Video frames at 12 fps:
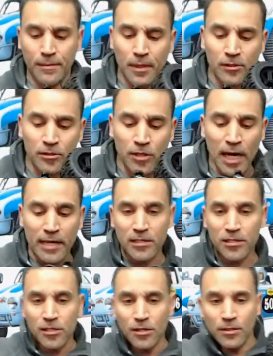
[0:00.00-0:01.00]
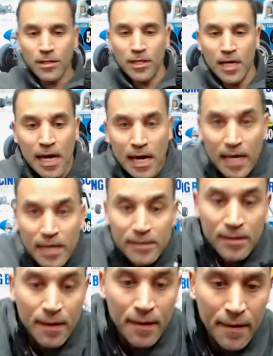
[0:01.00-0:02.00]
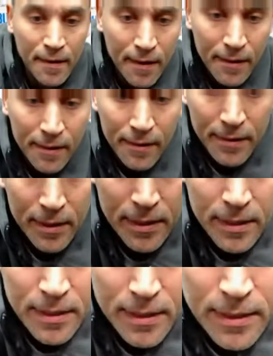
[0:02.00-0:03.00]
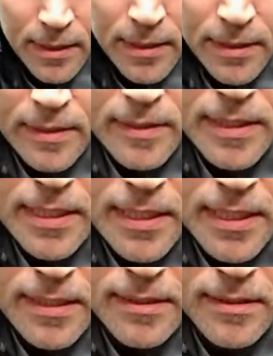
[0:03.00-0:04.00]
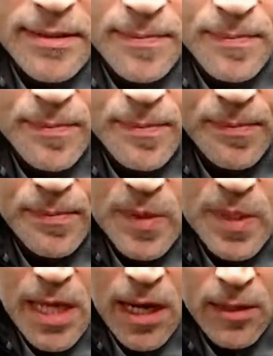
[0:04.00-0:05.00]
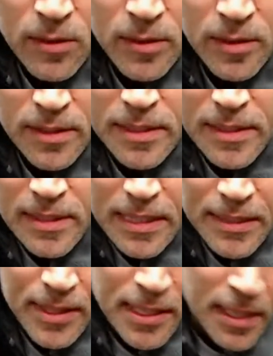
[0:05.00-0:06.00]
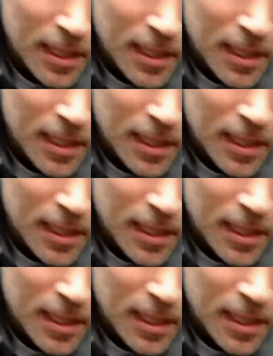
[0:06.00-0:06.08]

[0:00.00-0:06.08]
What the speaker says: I'll try to show you guys. You see these knuckles, the steering